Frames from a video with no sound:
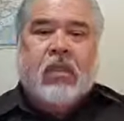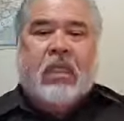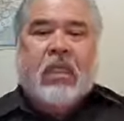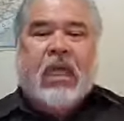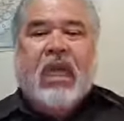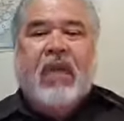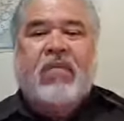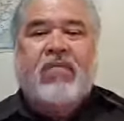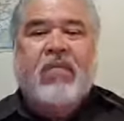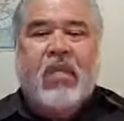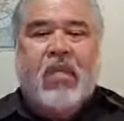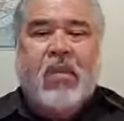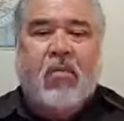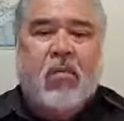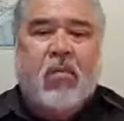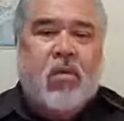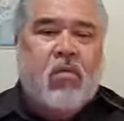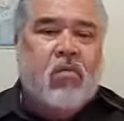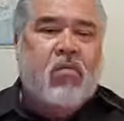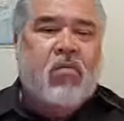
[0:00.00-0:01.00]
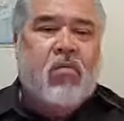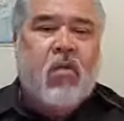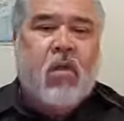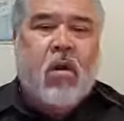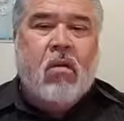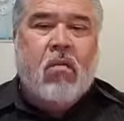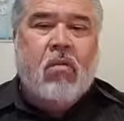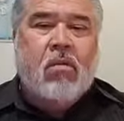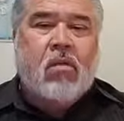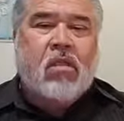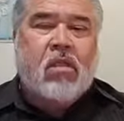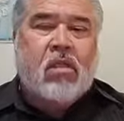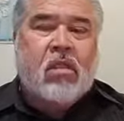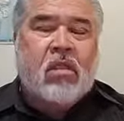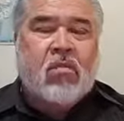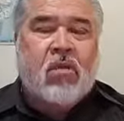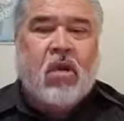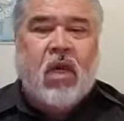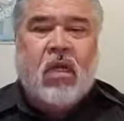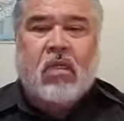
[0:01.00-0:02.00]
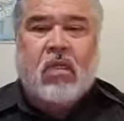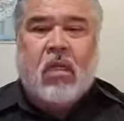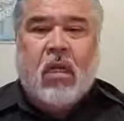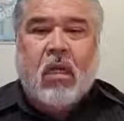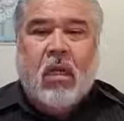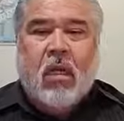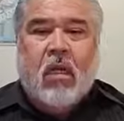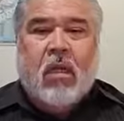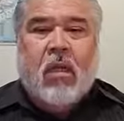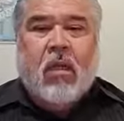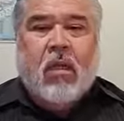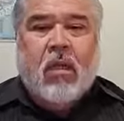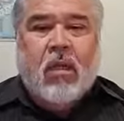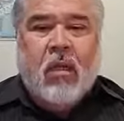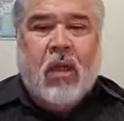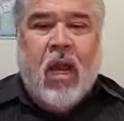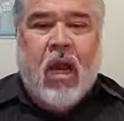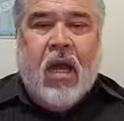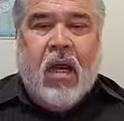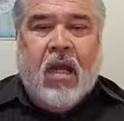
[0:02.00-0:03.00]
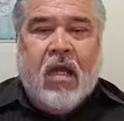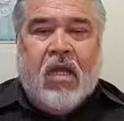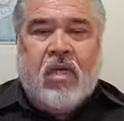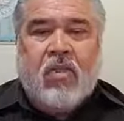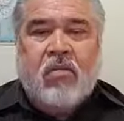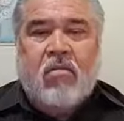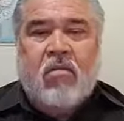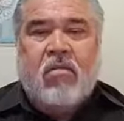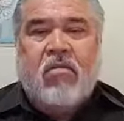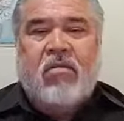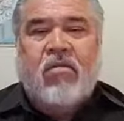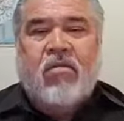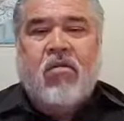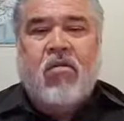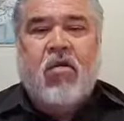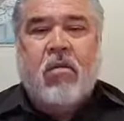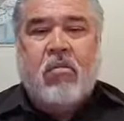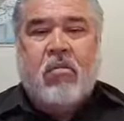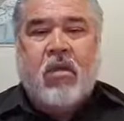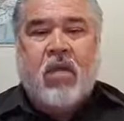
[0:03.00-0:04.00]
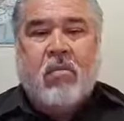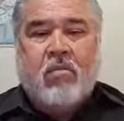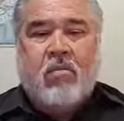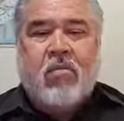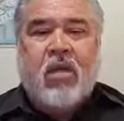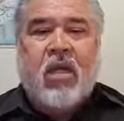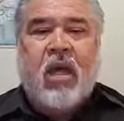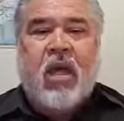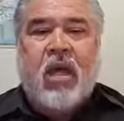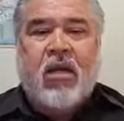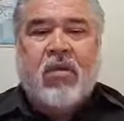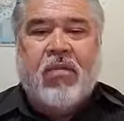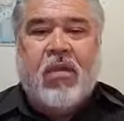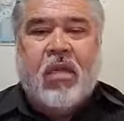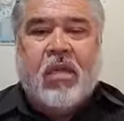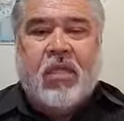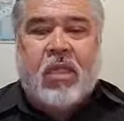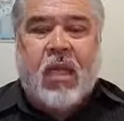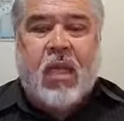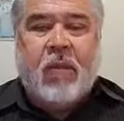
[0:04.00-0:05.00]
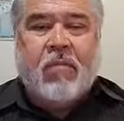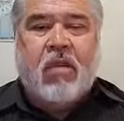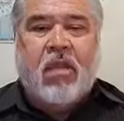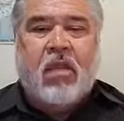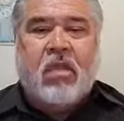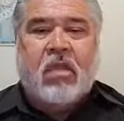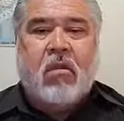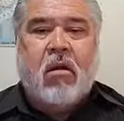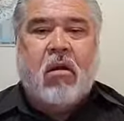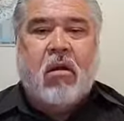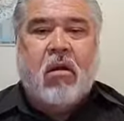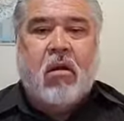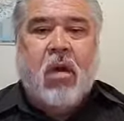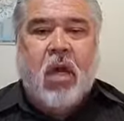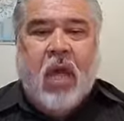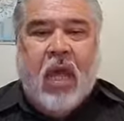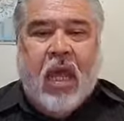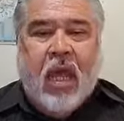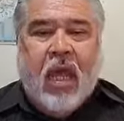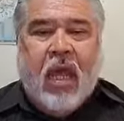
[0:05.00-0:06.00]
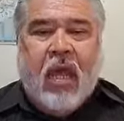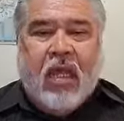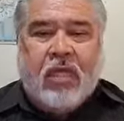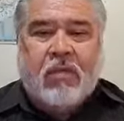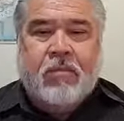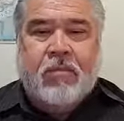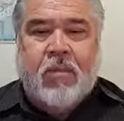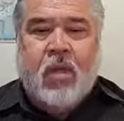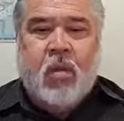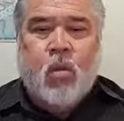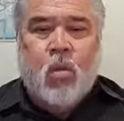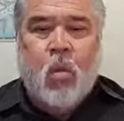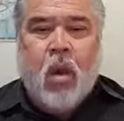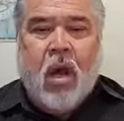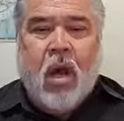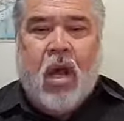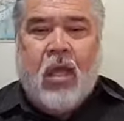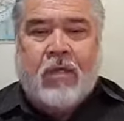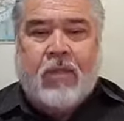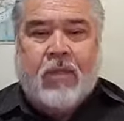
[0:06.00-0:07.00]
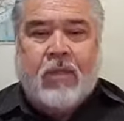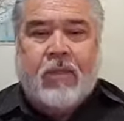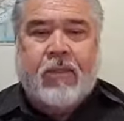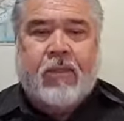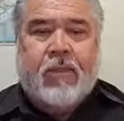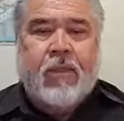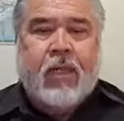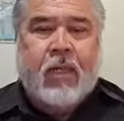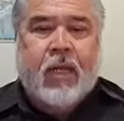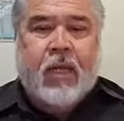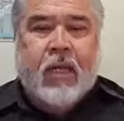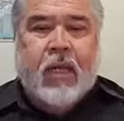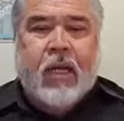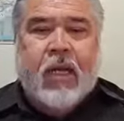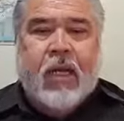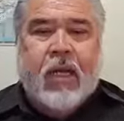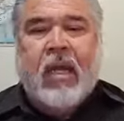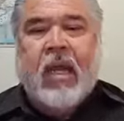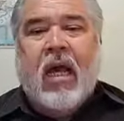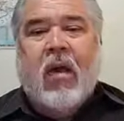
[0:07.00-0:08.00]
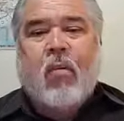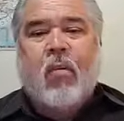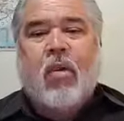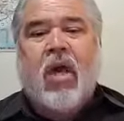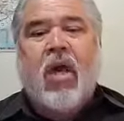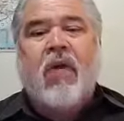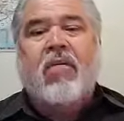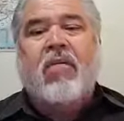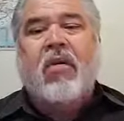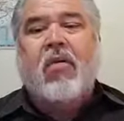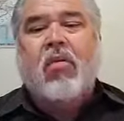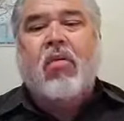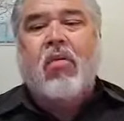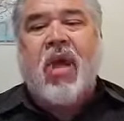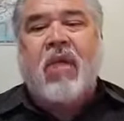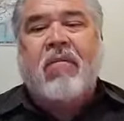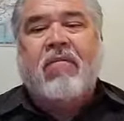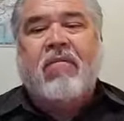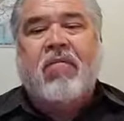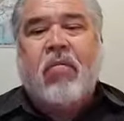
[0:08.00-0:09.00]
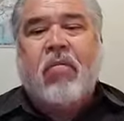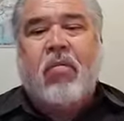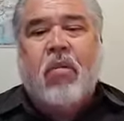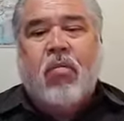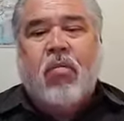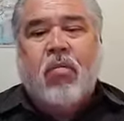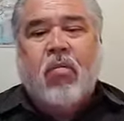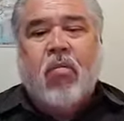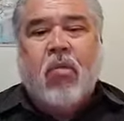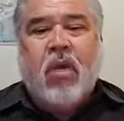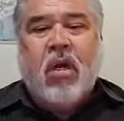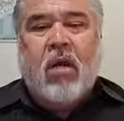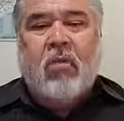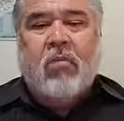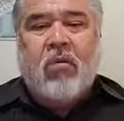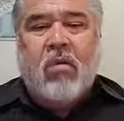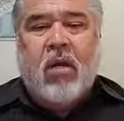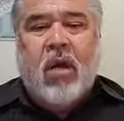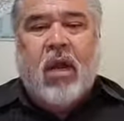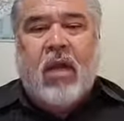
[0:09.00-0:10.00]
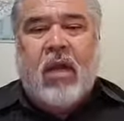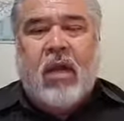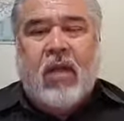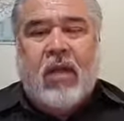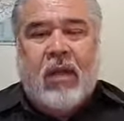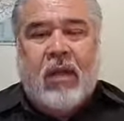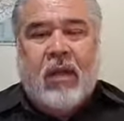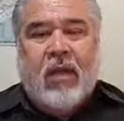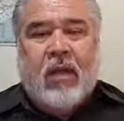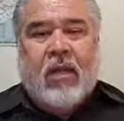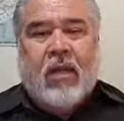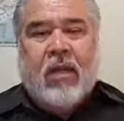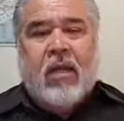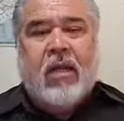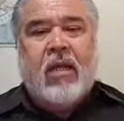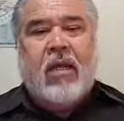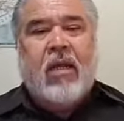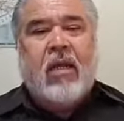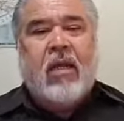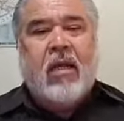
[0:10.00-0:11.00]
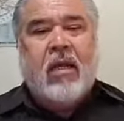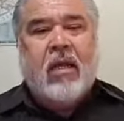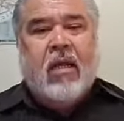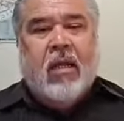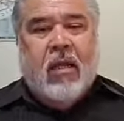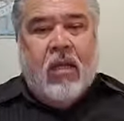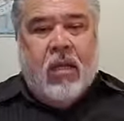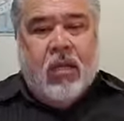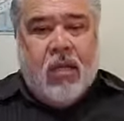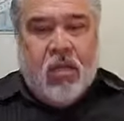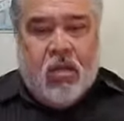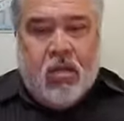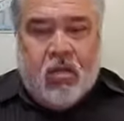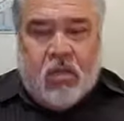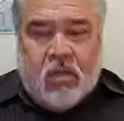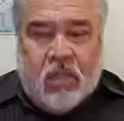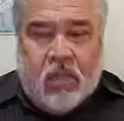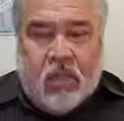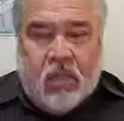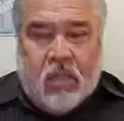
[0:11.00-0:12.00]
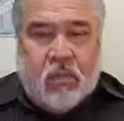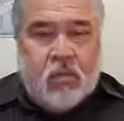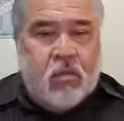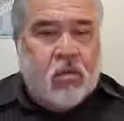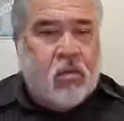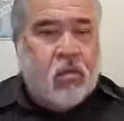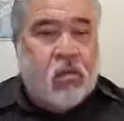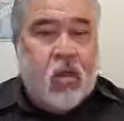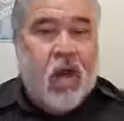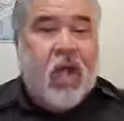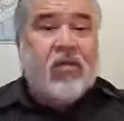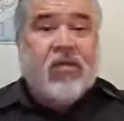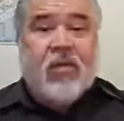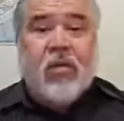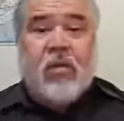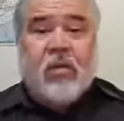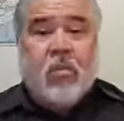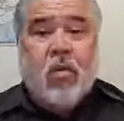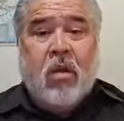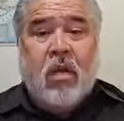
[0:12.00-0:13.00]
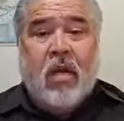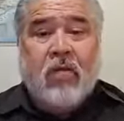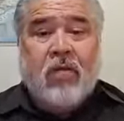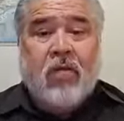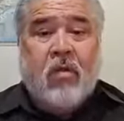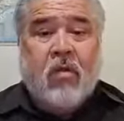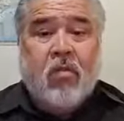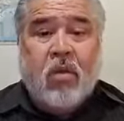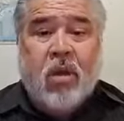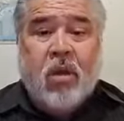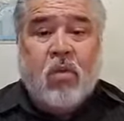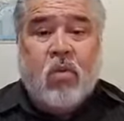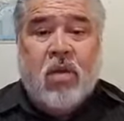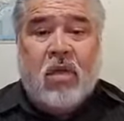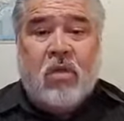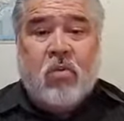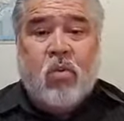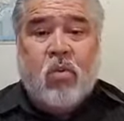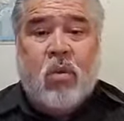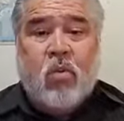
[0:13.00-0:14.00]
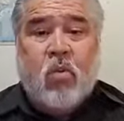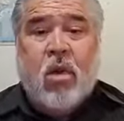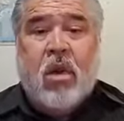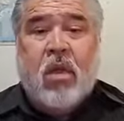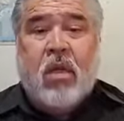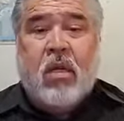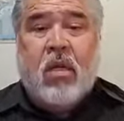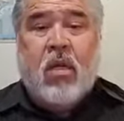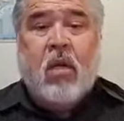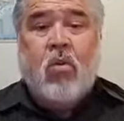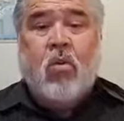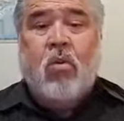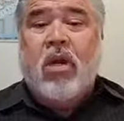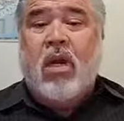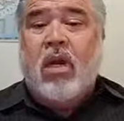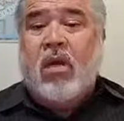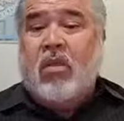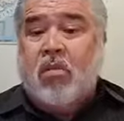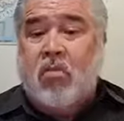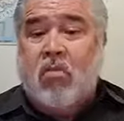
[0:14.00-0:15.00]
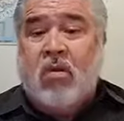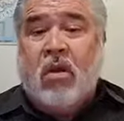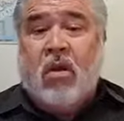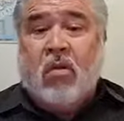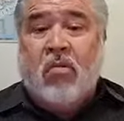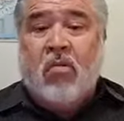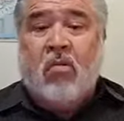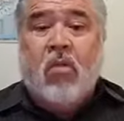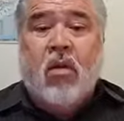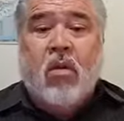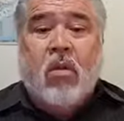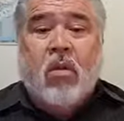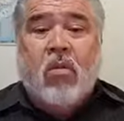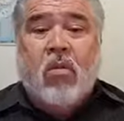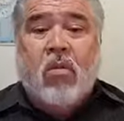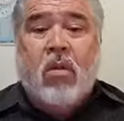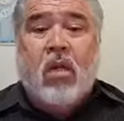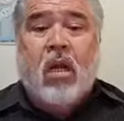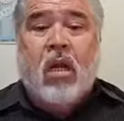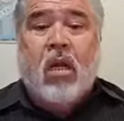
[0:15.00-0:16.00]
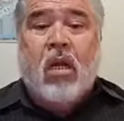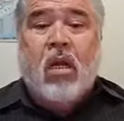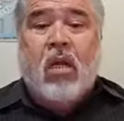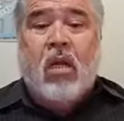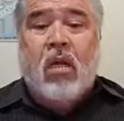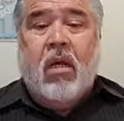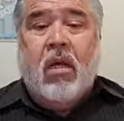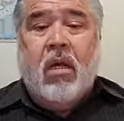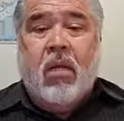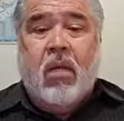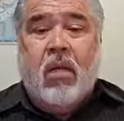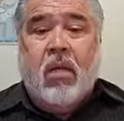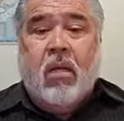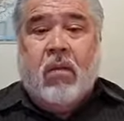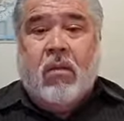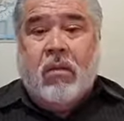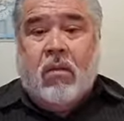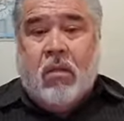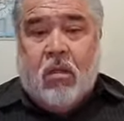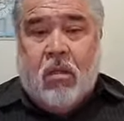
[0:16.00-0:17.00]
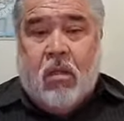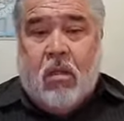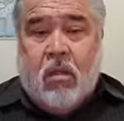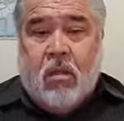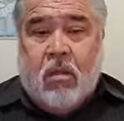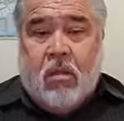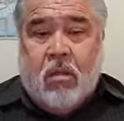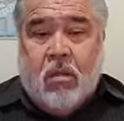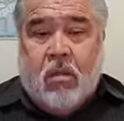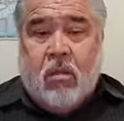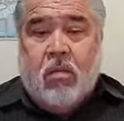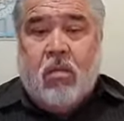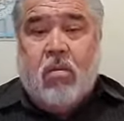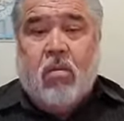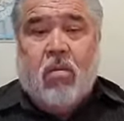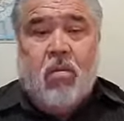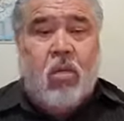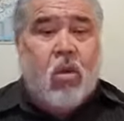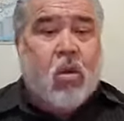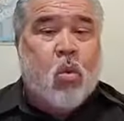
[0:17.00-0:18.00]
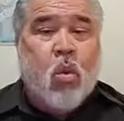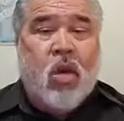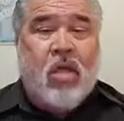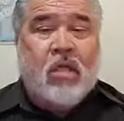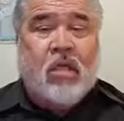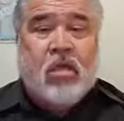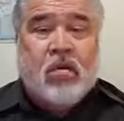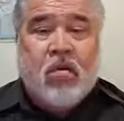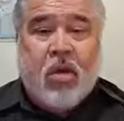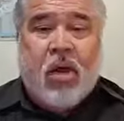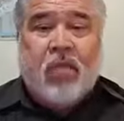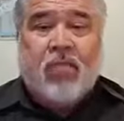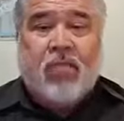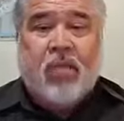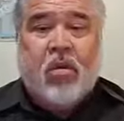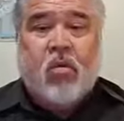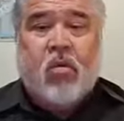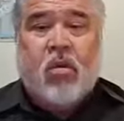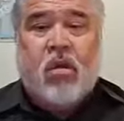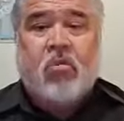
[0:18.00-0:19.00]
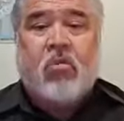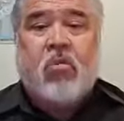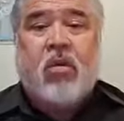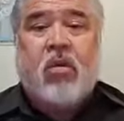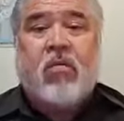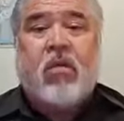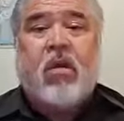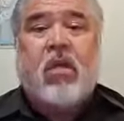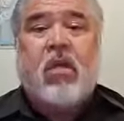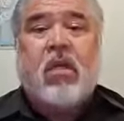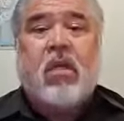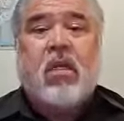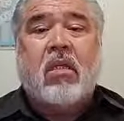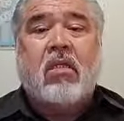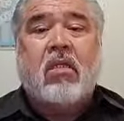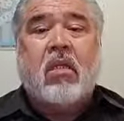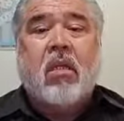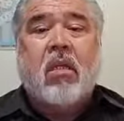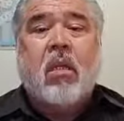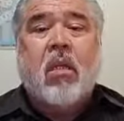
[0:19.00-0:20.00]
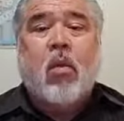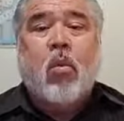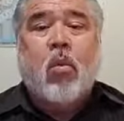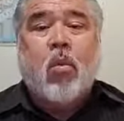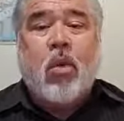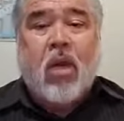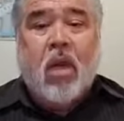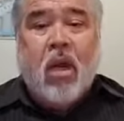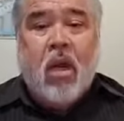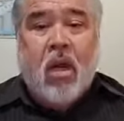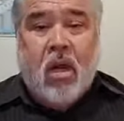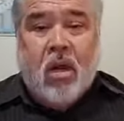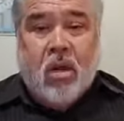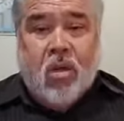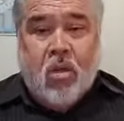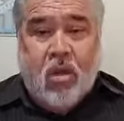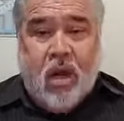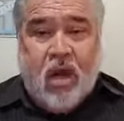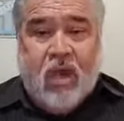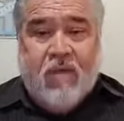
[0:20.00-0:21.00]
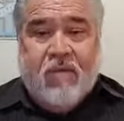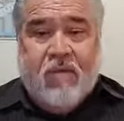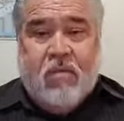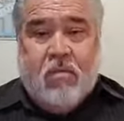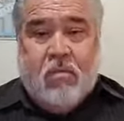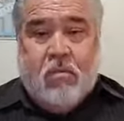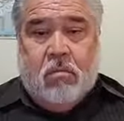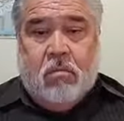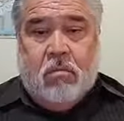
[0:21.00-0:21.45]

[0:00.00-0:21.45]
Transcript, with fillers: Everything we do for our Lord Jesus Christ, God is confirming behind us. That means our hands been washed. Now we have a right for to come to God, and, and, and He can, you know, just grant us whatever request we want. Now we're not doing it to to get a, a you know request granted. We do it because we are grateful.